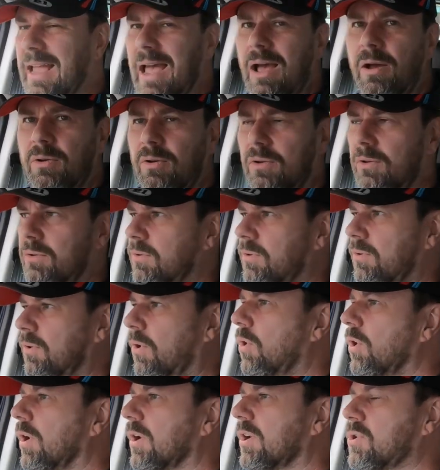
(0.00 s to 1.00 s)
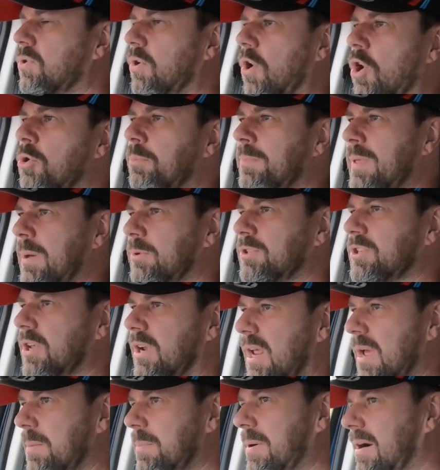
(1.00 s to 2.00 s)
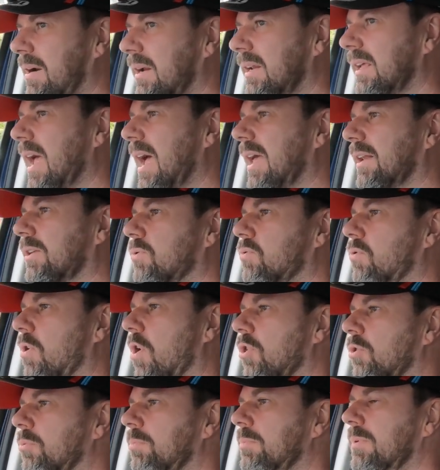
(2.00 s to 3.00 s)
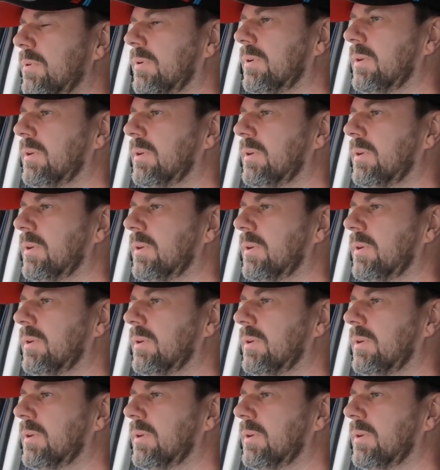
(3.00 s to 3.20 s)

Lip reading: out all the chrome that was on it. Apparently it had chrome